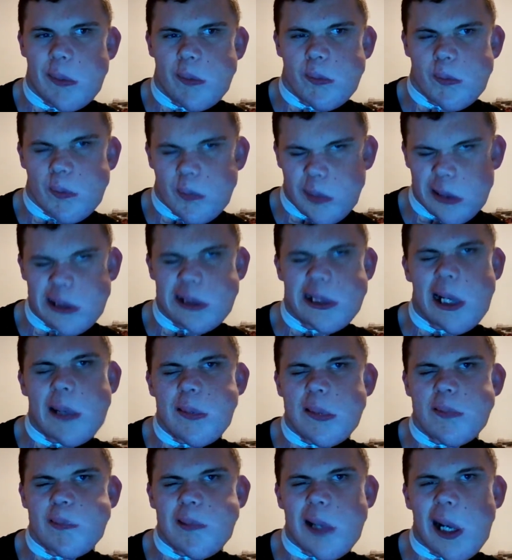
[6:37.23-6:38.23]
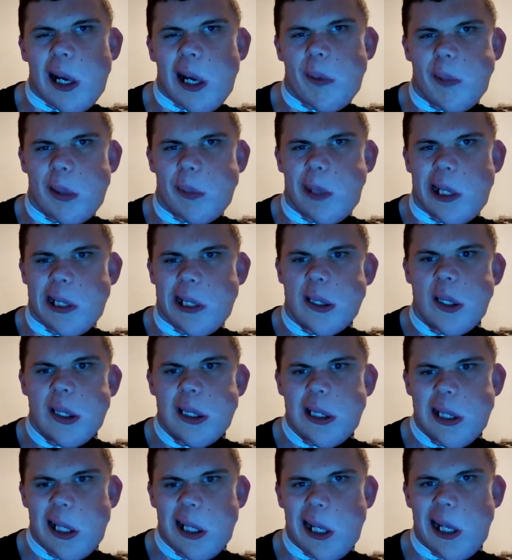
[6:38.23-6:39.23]
the other problem I
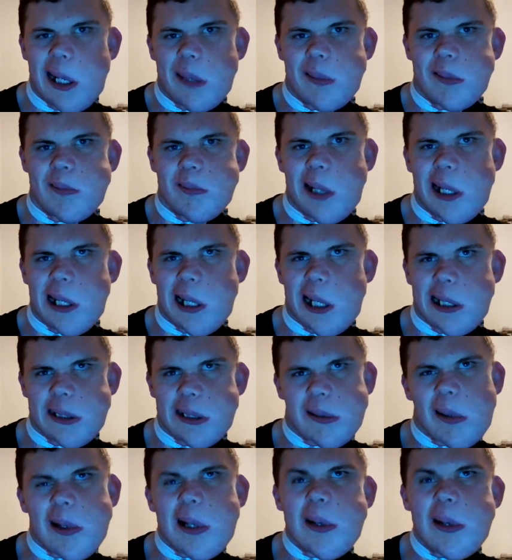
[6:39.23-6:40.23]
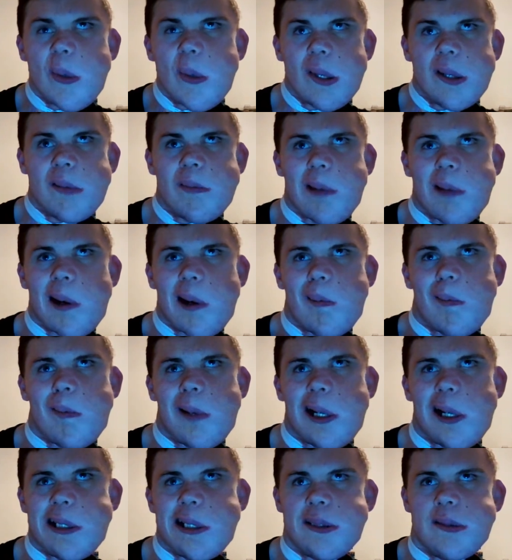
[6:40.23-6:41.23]
have is that I sort of felt
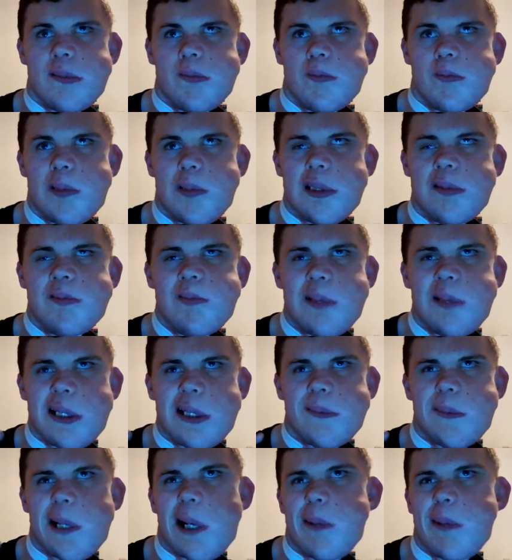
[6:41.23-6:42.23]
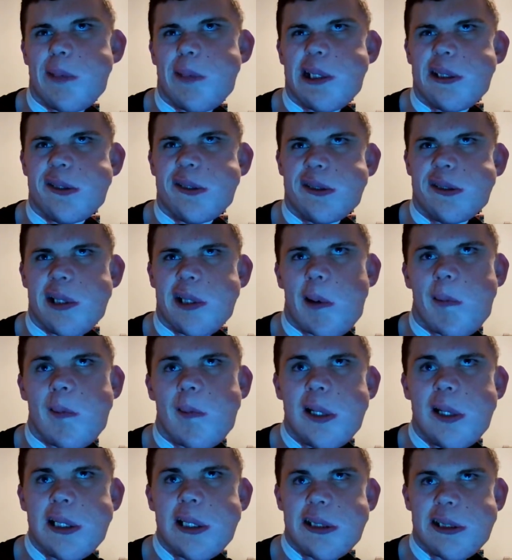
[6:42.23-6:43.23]
like the thing that made
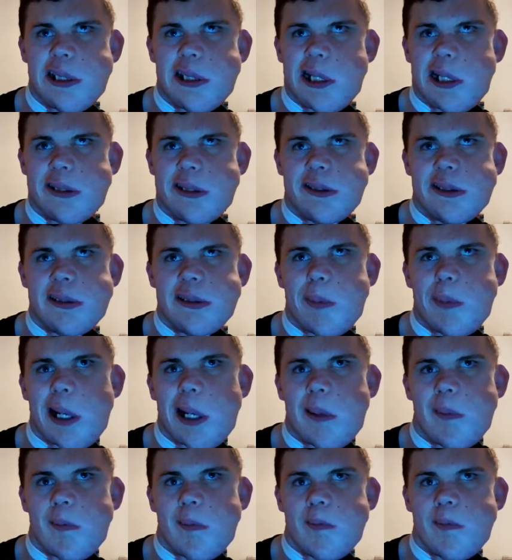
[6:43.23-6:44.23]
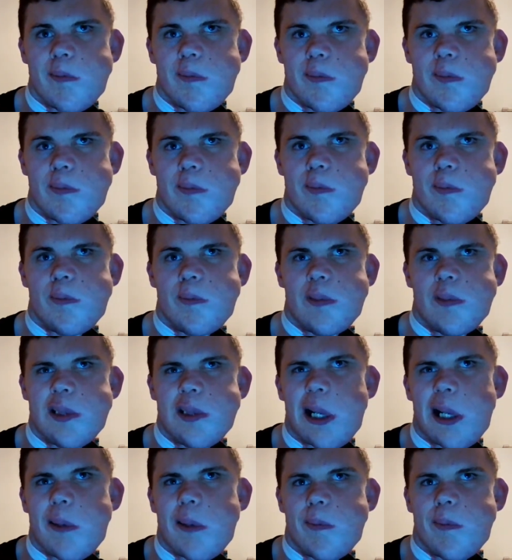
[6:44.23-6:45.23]
no sense about
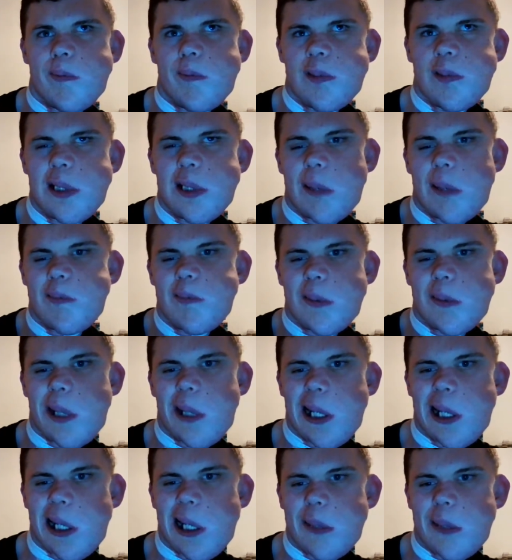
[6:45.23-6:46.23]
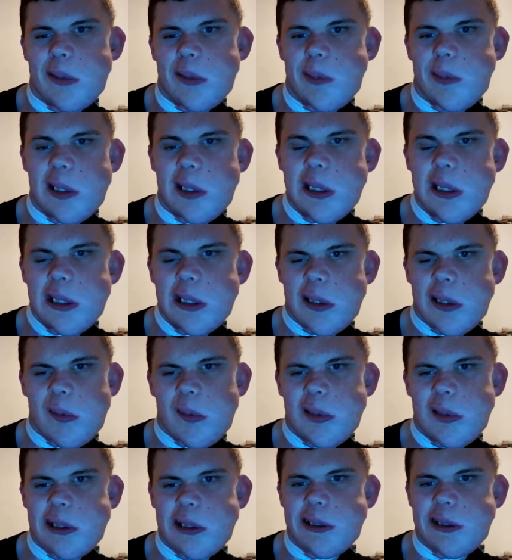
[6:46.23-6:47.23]
something that happened
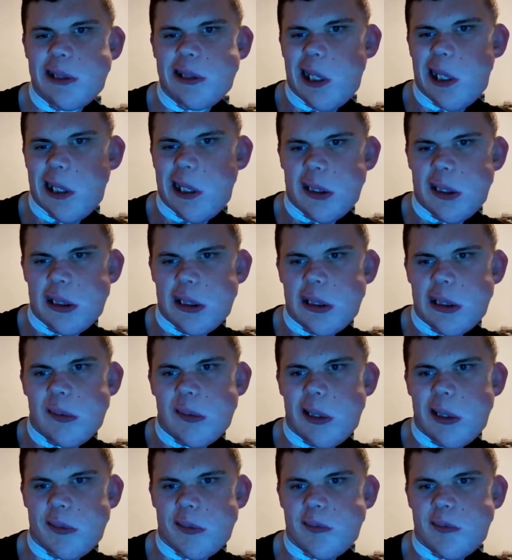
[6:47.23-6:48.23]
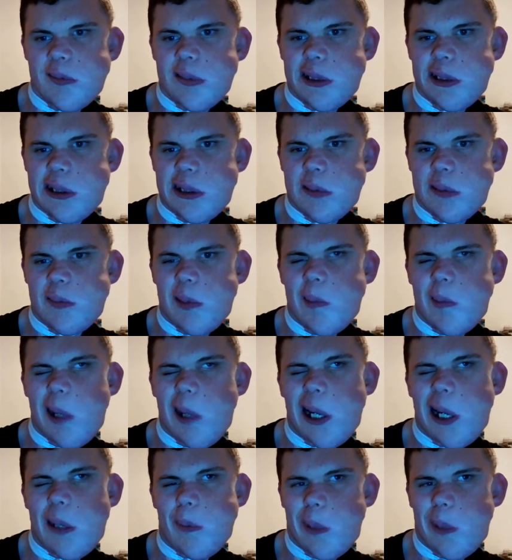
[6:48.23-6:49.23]
between Act 2 and 3 is the
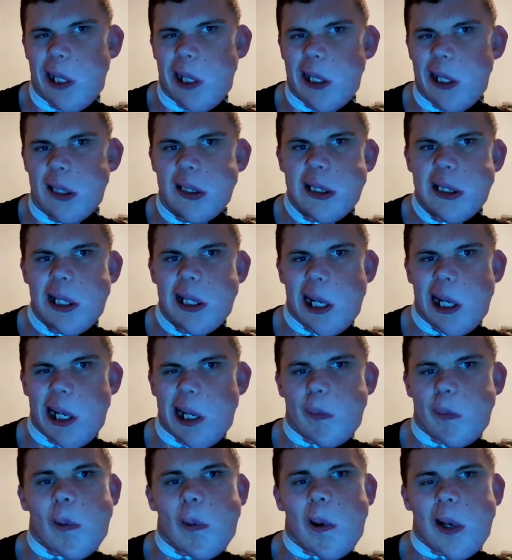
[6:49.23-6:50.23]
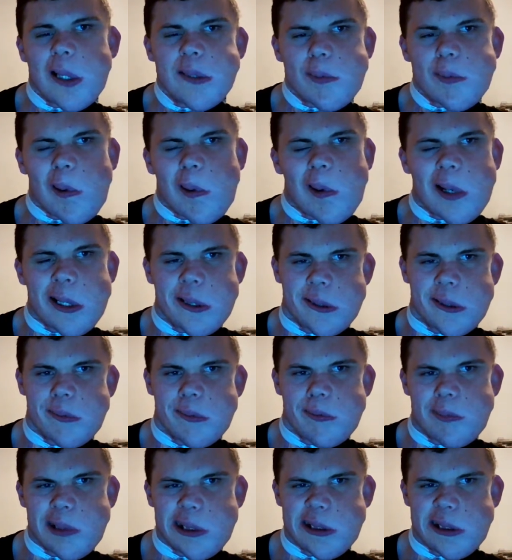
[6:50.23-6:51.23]
fact that at one point,
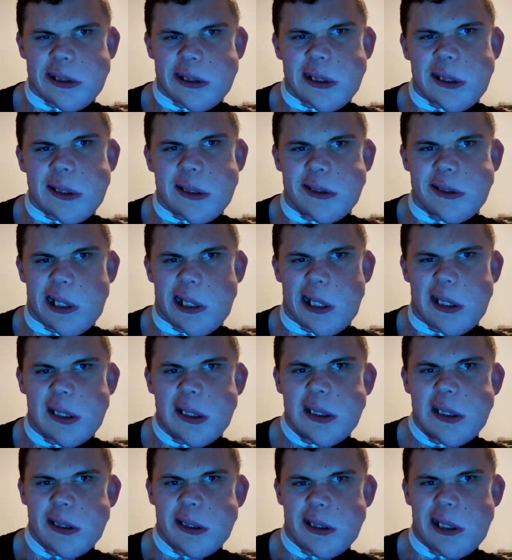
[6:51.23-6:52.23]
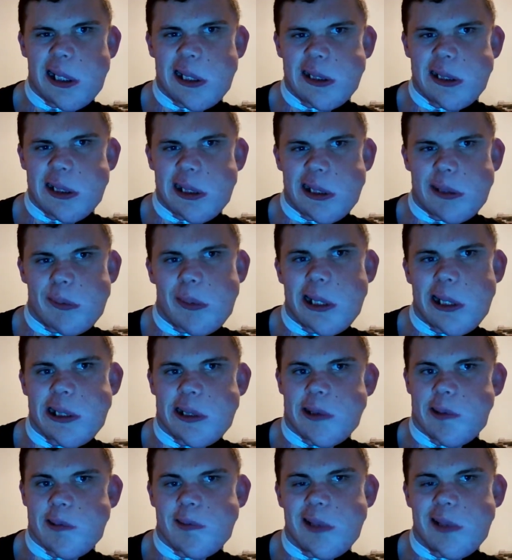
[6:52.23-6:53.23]
he heard just hit by
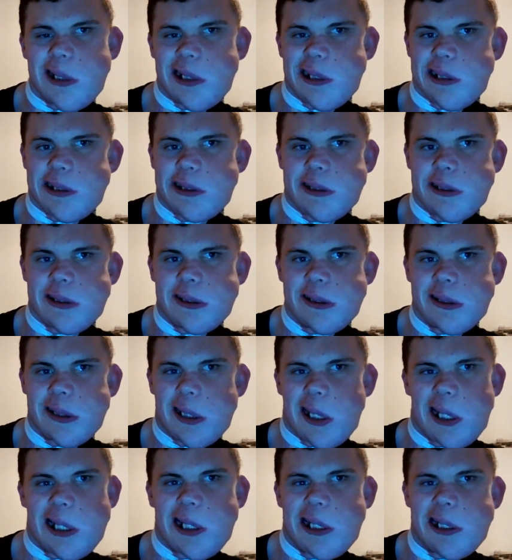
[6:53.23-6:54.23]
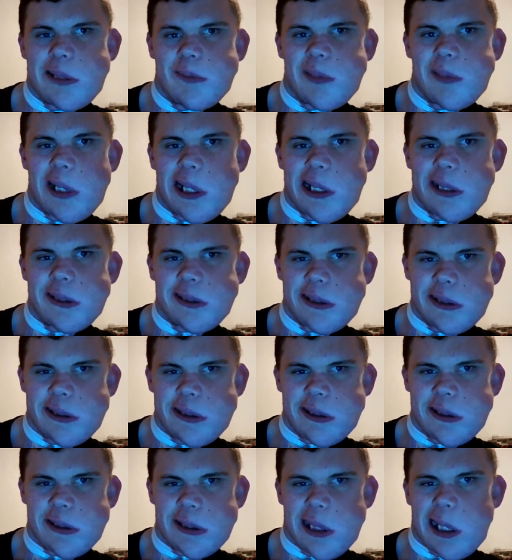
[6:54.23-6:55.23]
a train, and then
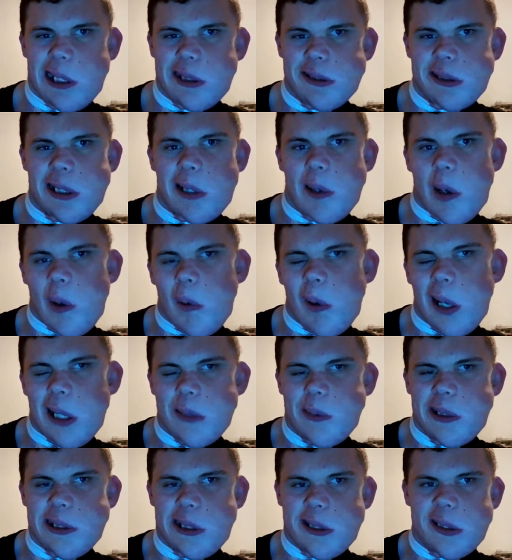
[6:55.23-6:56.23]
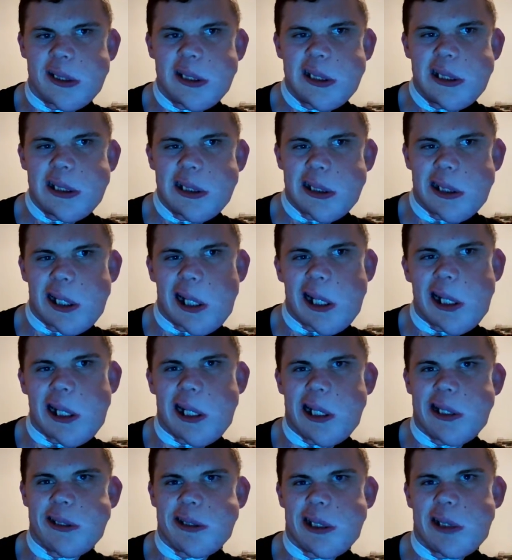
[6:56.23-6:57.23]
he ended up climbing
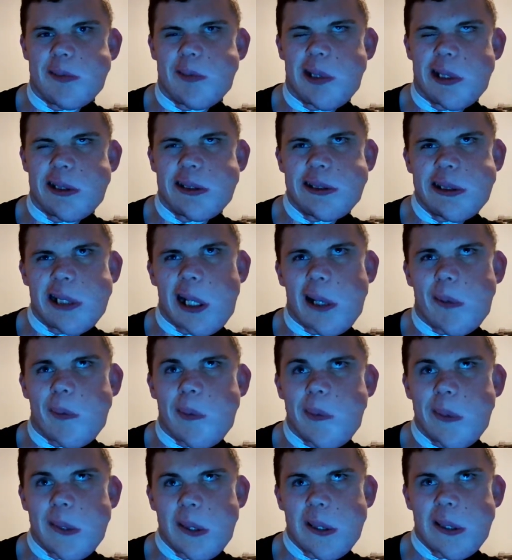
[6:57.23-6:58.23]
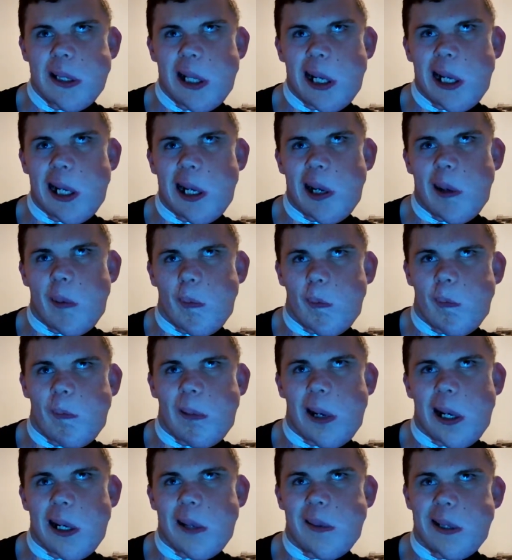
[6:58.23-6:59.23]
inside, and then somehow,
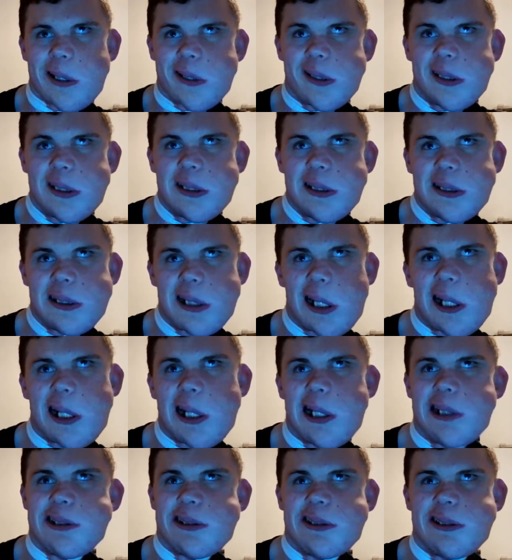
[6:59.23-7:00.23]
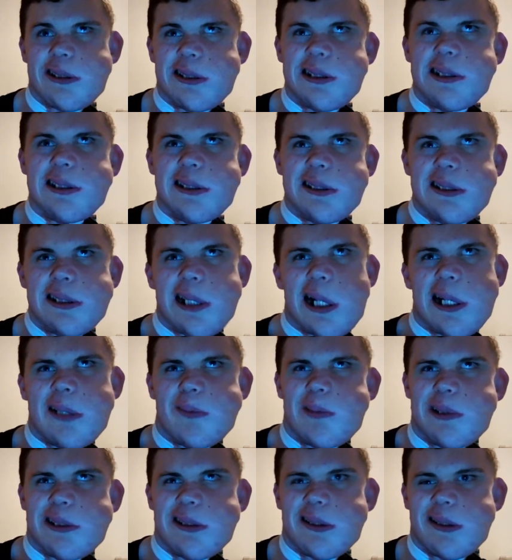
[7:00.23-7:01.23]
while inside, he's
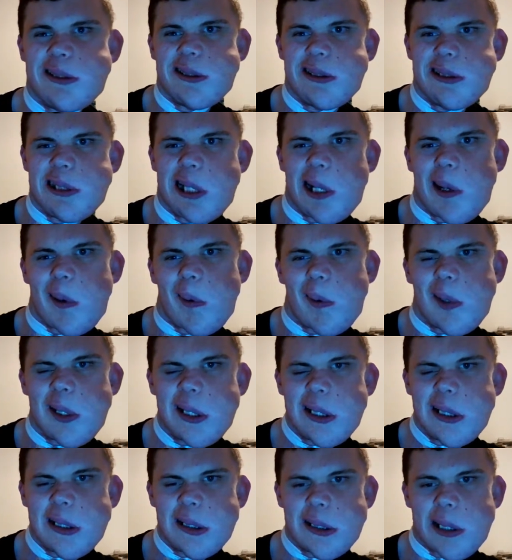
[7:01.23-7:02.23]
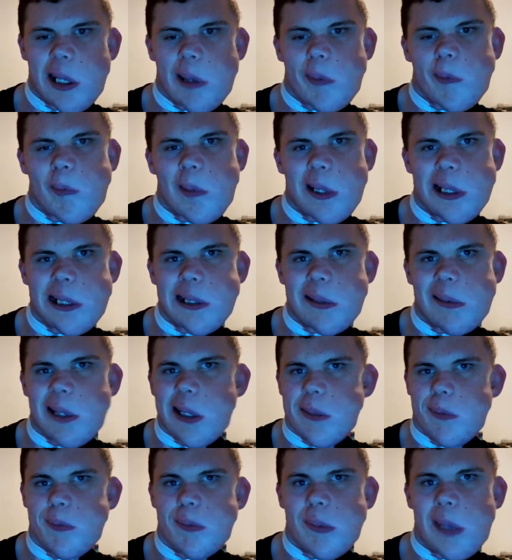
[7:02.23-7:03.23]
inside this cell somewhere,
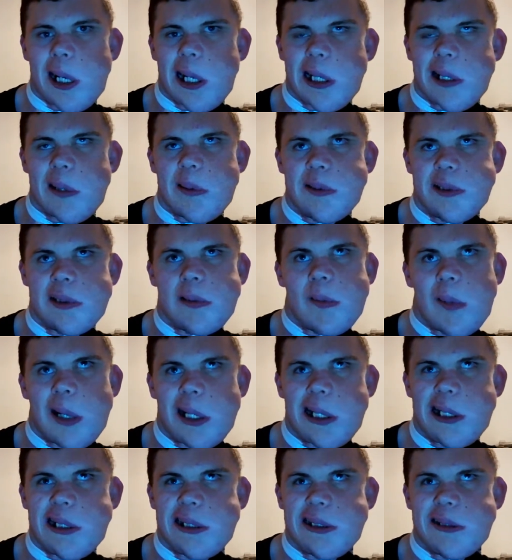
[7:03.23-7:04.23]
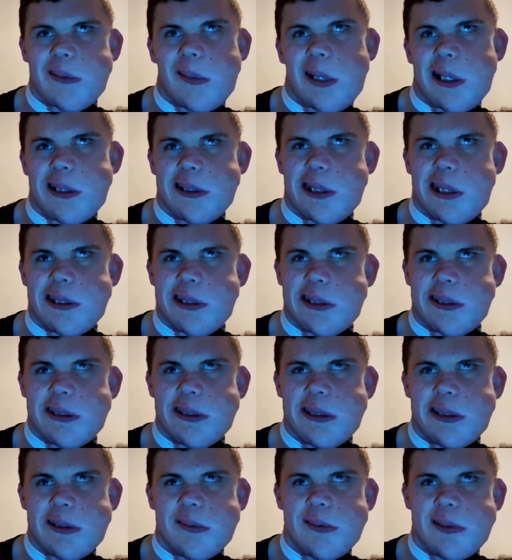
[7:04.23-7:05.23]
like, miles away, like, and his
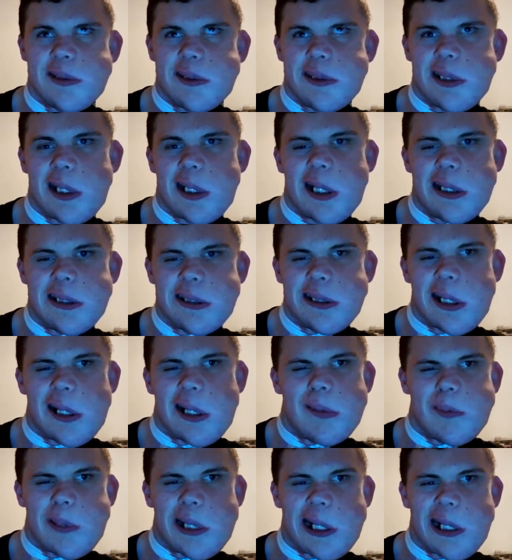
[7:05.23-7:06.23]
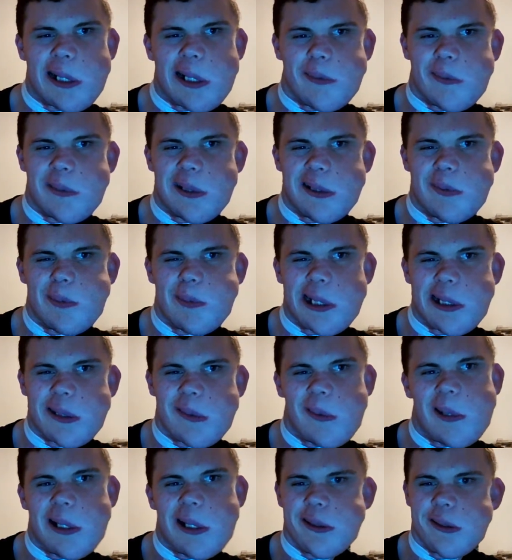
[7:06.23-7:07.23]
suit's on and all that, which made,
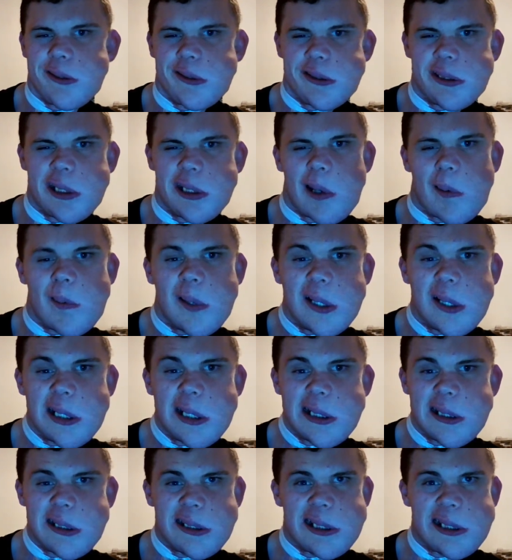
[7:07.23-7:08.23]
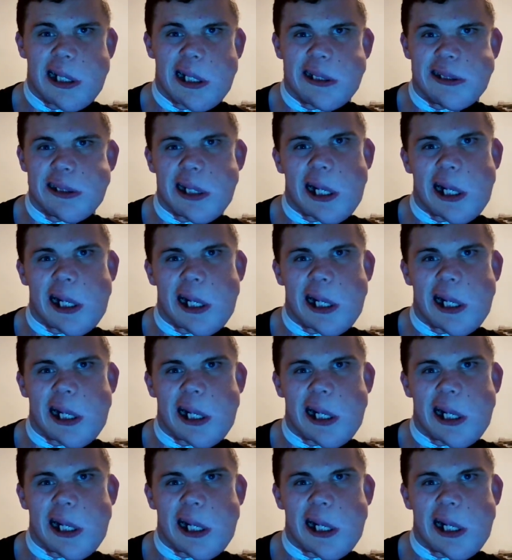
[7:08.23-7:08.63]
like, no sense.